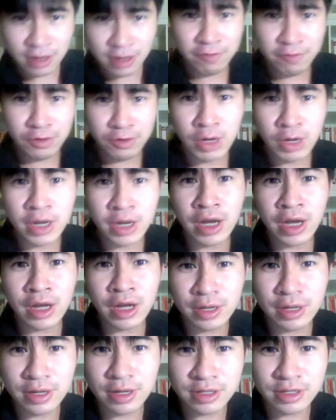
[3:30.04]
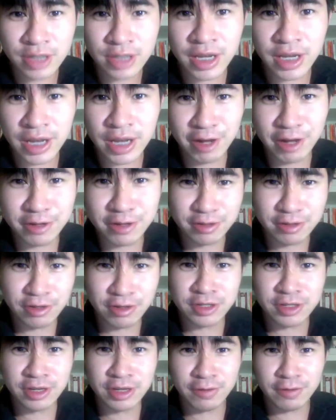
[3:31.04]
If you wanna check it out
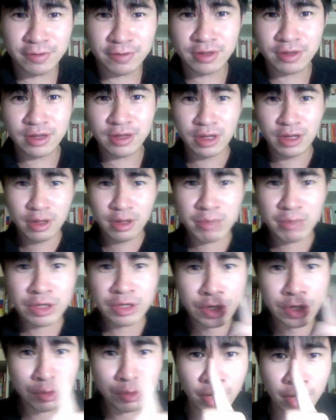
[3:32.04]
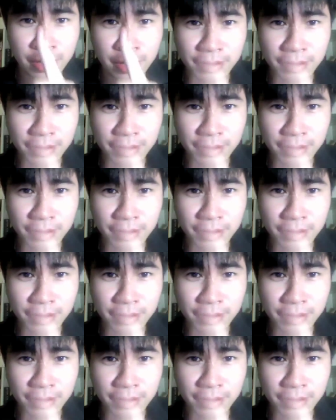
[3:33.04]
yourself. Matrix 1.